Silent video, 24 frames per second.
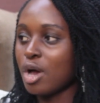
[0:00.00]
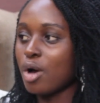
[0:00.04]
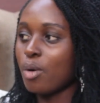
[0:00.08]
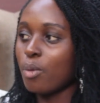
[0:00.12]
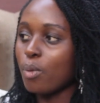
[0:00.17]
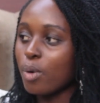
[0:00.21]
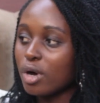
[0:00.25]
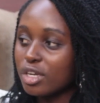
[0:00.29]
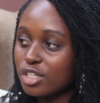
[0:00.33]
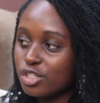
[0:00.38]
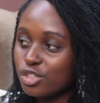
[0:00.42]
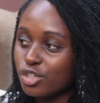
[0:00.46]

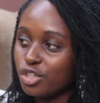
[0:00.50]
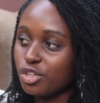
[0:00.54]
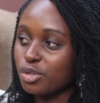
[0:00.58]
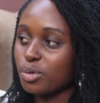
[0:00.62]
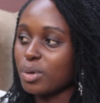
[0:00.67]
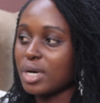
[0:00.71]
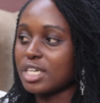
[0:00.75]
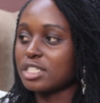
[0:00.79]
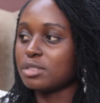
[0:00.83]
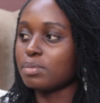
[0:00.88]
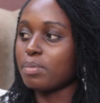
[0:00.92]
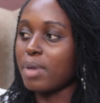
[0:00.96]
What do you
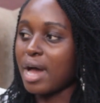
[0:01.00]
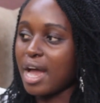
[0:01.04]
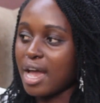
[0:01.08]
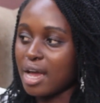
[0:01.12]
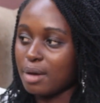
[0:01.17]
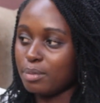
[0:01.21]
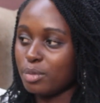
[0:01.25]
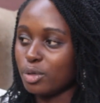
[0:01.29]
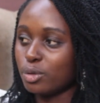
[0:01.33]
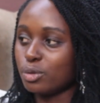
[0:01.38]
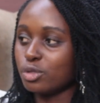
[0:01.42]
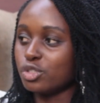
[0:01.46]
aspire?
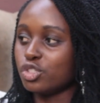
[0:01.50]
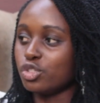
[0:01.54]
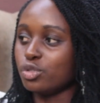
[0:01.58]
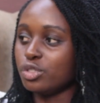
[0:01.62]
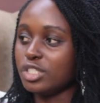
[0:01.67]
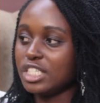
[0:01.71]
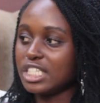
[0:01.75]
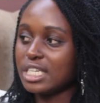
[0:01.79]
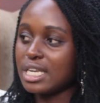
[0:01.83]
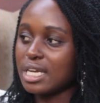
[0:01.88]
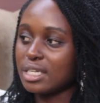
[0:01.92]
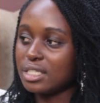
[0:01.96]
Because you
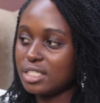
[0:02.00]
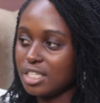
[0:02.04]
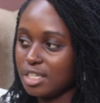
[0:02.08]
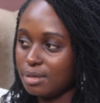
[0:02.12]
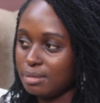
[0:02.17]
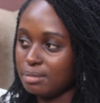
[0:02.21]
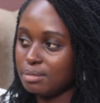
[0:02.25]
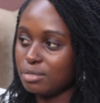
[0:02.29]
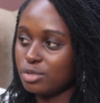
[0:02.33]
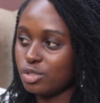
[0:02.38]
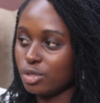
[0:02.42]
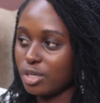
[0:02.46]
need a
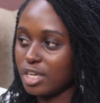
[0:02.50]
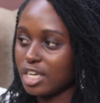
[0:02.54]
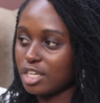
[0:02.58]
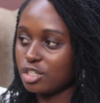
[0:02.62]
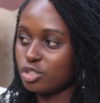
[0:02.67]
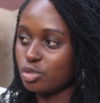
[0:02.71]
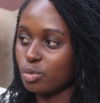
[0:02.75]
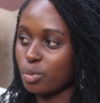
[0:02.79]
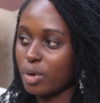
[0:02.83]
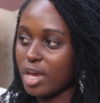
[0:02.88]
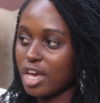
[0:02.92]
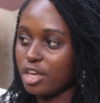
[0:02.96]
team to get
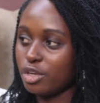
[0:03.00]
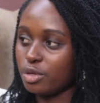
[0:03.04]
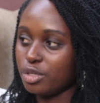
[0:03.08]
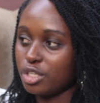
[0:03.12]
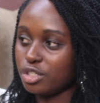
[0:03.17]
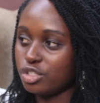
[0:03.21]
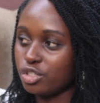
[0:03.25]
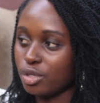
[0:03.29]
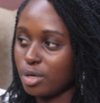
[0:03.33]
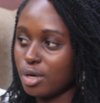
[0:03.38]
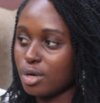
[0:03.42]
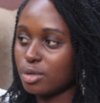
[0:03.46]
to where you
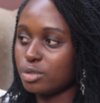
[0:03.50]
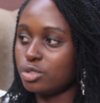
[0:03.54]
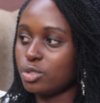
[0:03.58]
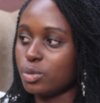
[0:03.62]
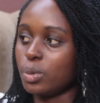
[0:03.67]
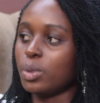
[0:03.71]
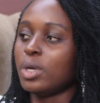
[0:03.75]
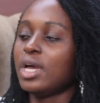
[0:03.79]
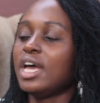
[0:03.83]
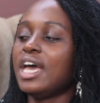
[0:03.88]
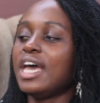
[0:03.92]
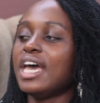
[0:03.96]
need to go to.